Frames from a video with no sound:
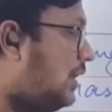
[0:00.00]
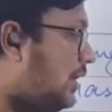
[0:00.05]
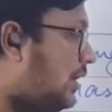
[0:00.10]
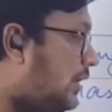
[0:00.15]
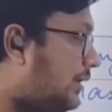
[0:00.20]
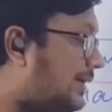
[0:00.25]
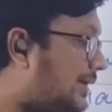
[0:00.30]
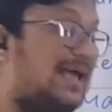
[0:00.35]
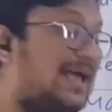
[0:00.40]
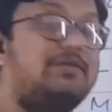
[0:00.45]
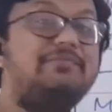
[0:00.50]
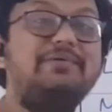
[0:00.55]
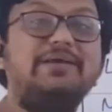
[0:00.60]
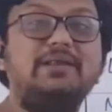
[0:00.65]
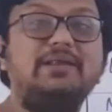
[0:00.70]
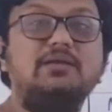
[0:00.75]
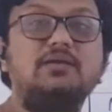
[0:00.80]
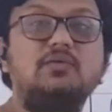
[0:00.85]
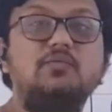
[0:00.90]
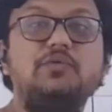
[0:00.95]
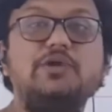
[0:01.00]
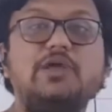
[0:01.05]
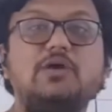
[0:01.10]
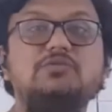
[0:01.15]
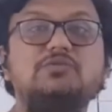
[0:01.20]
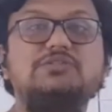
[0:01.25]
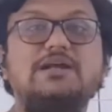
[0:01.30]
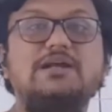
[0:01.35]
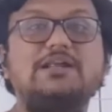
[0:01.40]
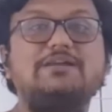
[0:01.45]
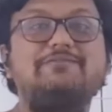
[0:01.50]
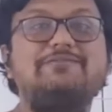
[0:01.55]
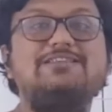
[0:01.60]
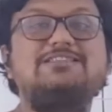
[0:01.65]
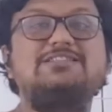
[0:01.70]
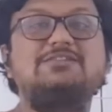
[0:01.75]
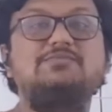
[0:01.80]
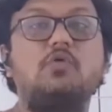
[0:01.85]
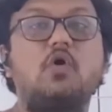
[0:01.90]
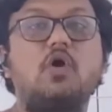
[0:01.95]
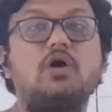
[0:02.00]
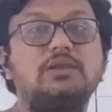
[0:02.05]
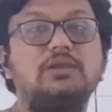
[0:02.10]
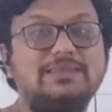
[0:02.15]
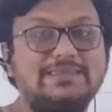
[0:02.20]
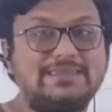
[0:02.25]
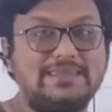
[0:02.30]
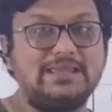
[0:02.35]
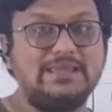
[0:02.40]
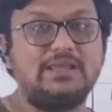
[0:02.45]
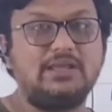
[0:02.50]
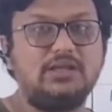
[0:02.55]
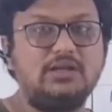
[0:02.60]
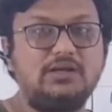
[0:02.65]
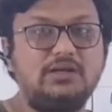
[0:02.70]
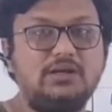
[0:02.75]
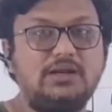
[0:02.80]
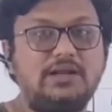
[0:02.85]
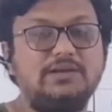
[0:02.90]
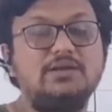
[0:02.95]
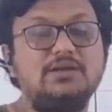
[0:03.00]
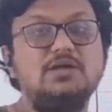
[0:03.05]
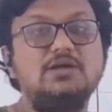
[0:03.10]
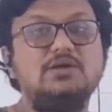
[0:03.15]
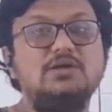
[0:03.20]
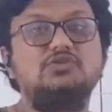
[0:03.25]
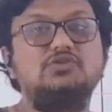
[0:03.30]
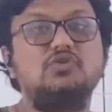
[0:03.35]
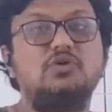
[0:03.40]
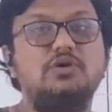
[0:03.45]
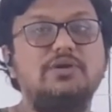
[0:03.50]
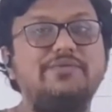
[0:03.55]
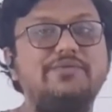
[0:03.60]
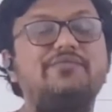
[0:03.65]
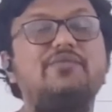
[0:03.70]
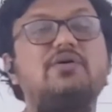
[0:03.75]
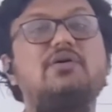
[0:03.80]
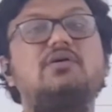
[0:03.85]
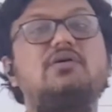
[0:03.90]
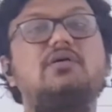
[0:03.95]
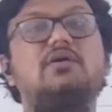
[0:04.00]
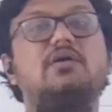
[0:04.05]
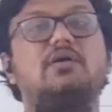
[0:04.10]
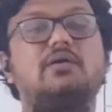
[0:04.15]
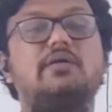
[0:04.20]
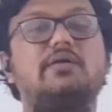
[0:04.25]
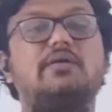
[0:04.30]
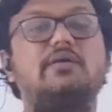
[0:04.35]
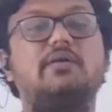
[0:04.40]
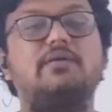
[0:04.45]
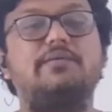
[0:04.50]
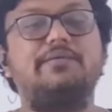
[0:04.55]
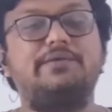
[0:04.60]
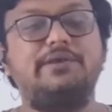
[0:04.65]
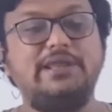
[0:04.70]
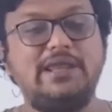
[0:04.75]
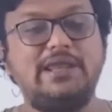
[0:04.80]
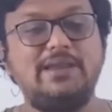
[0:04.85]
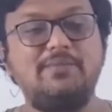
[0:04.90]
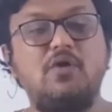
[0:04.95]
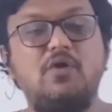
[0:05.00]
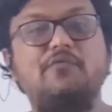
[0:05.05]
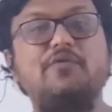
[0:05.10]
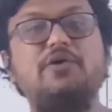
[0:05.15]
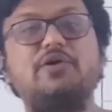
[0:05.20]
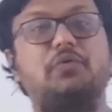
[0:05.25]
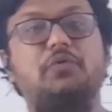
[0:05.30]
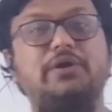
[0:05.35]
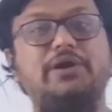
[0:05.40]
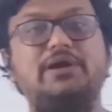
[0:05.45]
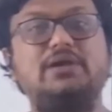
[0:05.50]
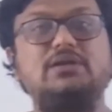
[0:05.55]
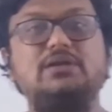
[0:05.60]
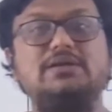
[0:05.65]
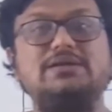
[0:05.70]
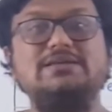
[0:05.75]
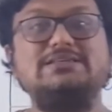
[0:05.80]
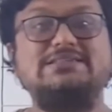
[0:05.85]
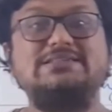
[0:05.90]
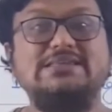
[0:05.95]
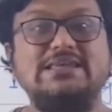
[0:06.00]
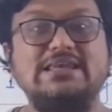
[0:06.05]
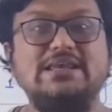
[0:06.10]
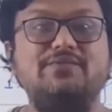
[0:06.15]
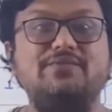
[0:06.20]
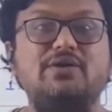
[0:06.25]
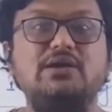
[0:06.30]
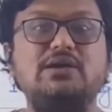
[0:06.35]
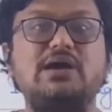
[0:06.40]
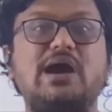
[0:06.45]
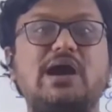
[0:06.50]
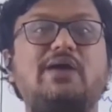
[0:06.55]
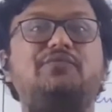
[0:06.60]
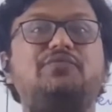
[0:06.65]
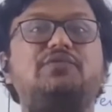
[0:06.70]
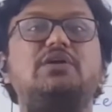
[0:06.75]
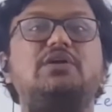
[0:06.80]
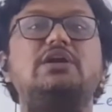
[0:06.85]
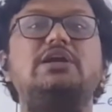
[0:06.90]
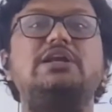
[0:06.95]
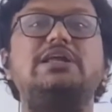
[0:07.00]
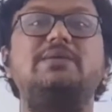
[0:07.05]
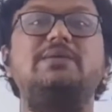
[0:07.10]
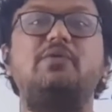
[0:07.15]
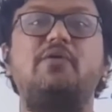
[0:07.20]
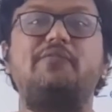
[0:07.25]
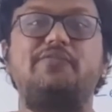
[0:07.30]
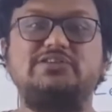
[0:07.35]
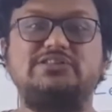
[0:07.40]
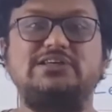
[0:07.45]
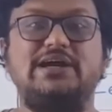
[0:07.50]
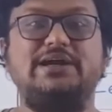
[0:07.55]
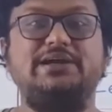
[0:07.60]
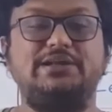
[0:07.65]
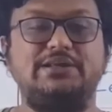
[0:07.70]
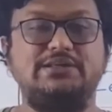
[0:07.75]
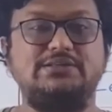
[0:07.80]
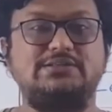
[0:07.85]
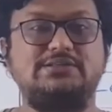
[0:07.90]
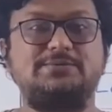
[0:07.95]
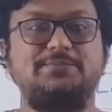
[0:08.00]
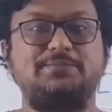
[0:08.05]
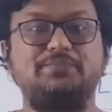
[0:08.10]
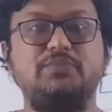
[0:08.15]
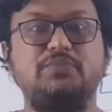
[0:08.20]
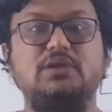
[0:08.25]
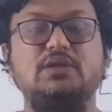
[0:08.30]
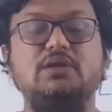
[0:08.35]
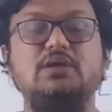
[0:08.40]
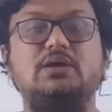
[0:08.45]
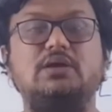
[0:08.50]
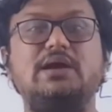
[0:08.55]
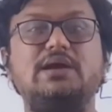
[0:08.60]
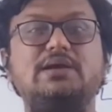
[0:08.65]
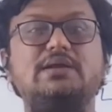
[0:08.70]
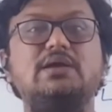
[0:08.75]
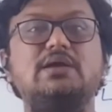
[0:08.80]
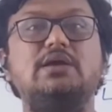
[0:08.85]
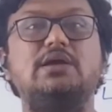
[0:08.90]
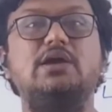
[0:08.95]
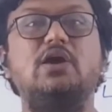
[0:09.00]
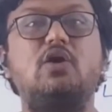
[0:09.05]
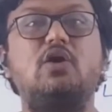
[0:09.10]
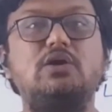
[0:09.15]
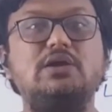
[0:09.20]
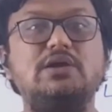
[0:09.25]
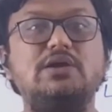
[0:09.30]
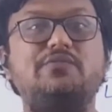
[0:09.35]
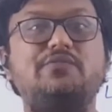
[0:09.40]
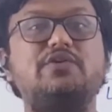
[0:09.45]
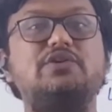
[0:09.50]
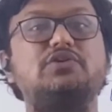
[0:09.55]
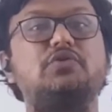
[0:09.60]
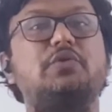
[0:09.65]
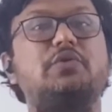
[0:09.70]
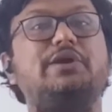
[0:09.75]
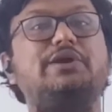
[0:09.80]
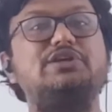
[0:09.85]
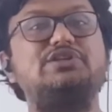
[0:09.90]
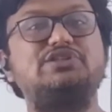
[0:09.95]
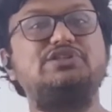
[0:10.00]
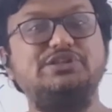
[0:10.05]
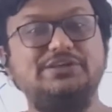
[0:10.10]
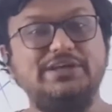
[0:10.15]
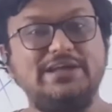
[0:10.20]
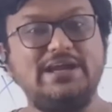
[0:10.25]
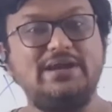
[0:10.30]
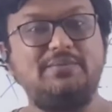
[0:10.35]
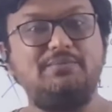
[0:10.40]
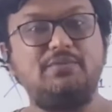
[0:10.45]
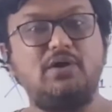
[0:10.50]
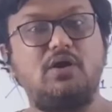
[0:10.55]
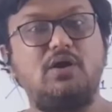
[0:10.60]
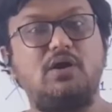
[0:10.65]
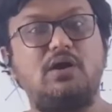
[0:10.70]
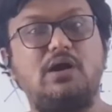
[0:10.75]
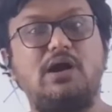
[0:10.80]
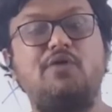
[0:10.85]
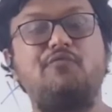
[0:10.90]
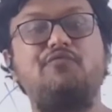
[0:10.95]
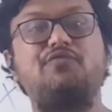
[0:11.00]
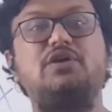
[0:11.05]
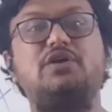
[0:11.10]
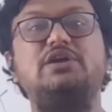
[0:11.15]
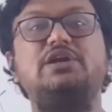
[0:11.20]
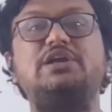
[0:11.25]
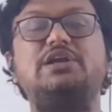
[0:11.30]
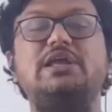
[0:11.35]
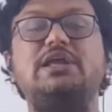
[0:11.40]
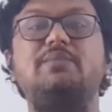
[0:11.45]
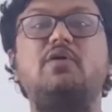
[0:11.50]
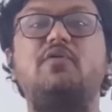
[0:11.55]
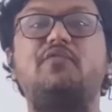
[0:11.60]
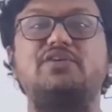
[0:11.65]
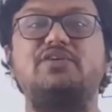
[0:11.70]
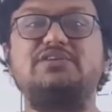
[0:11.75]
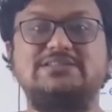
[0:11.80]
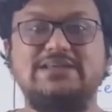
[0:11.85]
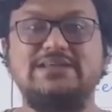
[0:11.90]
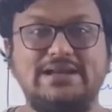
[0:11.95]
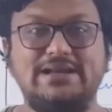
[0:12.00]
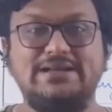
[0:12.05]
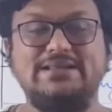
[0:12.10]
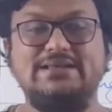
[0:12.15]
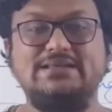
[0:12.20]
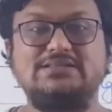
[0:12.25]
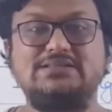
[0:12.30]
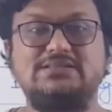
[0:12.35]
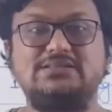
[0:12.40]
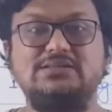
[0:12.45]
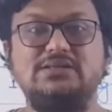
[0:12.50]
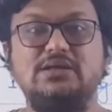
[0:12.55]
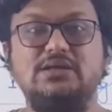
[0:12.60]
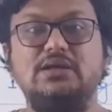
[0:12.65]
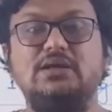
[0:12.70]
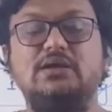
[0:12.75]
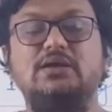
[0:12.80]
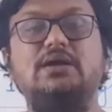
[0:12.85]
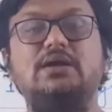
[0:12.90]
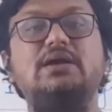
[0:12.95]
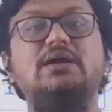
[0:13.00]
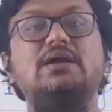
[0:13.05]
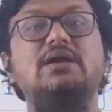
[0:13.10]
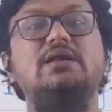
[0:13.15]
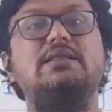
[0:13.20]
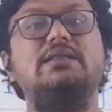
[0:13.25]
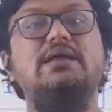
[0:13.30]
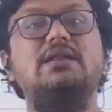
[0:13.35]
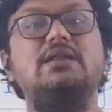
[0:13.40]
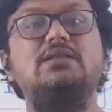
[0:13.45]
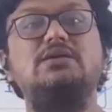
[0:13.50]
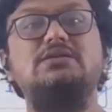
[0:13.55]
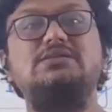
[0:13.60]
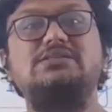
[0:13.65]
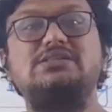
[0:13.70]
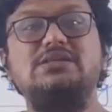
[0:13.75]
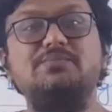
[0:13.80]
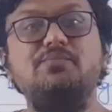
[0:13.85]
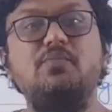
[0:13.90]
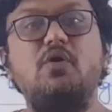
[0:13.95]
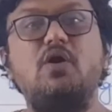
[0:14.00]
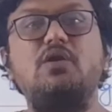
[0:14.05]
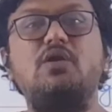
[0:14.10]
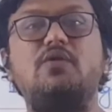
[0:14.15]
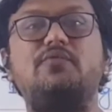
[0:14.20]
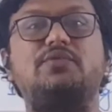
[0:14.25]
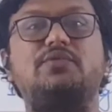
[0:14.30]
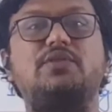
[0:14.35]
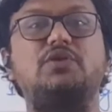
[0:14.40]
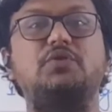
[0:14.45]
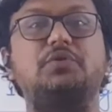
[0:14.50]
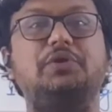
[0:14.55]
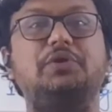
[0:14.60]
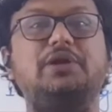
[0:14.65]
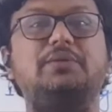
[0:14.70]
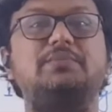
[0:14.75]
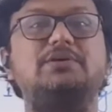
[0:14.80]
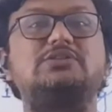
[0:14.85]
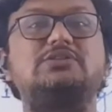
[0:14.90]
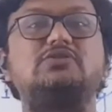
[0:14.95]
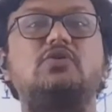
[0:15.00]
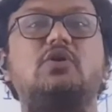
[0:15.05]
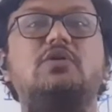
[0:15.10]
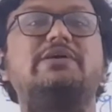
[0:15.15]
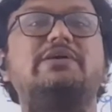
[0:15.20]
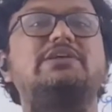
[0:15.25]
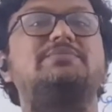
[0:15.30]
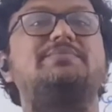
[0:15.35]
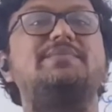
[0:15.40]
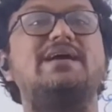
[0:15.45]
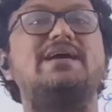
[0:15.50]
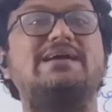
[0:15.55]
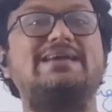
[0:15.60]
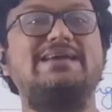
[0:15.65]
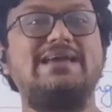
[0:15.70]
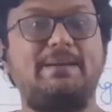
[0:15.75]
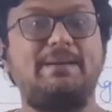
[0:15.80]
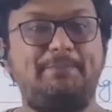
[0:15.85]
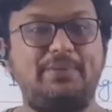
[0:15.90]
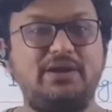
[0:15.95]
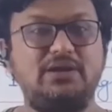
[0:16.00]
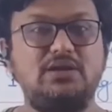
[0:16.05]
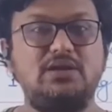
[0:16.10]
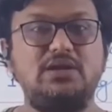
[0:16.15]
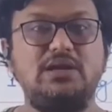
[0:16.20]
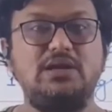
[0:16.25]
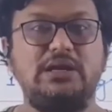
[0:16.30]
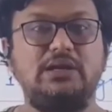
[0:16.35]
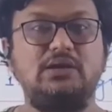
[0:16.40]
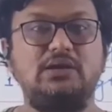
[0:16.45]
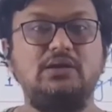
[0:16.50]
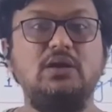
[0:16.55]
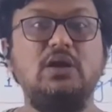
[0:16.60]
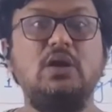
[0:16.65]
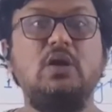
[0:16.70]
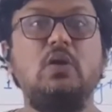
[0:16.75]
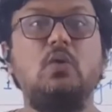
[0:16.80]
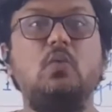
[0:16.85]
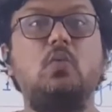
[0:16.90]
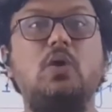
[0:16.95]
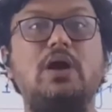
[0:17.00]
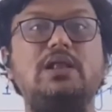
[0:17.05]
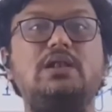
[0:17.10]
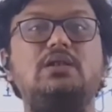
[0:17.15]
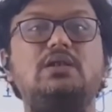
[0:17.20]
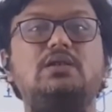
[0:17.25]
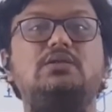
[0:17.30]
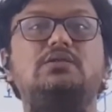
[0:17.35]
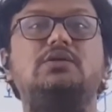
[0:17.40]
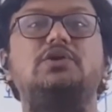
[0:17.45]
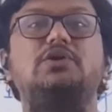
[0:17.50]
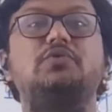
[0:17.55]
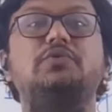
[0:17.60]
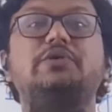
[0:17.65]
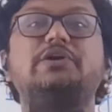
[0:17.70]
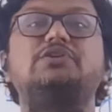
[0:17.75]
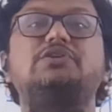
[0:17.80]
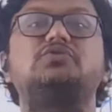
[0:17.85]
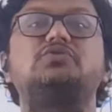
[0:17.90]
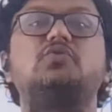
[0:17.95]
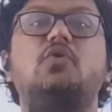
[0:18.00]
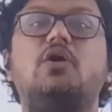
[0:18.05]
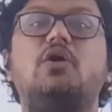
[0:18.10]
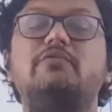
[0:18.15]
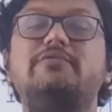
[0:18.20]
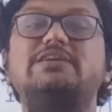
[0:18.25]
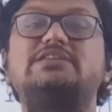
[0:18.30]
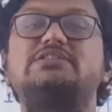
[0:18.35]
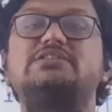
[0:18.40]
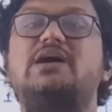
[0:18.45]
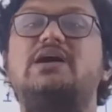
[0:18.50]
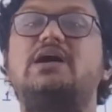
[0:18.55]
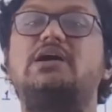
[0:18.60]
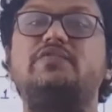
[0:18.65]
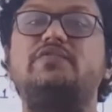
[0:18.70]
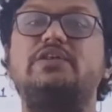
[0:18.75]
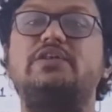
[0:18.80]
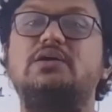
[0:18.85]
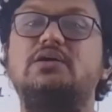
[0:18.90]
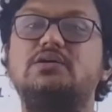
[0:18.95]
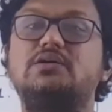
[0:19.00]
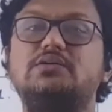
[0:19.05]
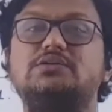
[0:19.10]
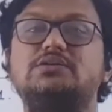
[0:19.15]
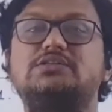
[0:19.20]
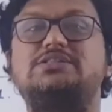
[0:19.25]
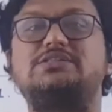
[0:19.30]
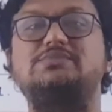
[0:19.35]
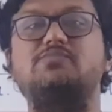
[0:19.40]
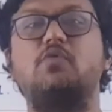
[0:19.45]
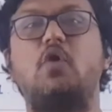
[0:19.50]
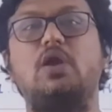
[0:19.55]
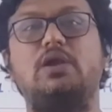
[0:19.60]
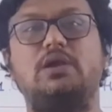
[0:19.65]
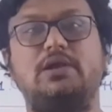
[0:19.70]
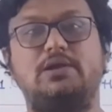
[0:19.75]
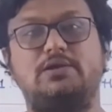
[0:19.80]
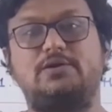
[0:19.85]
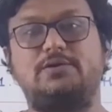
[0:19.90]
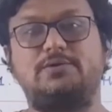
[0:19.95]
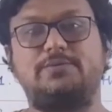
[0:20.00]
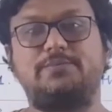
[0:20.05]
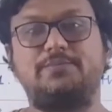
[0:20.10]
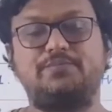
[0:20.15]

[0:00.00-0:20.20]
Kelvin, we have started with small k, right? So if a name of a unit is given after the name of a scientist, right, or if a unit is named after the name of a scientist, right, then the symbol of the unit must always be a capital letter, while the unit should always start with a small letter.